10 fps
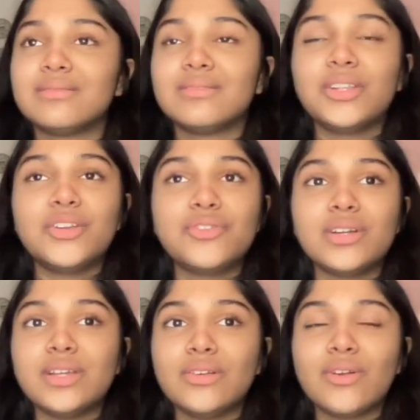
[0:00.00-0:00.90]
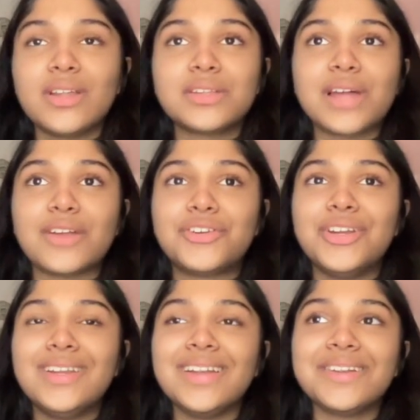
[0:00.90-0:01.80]
literally, not
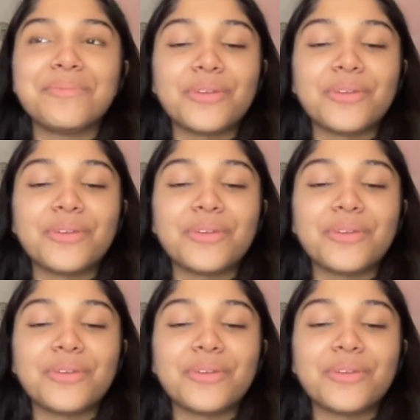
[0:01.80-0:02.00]
exaggerating,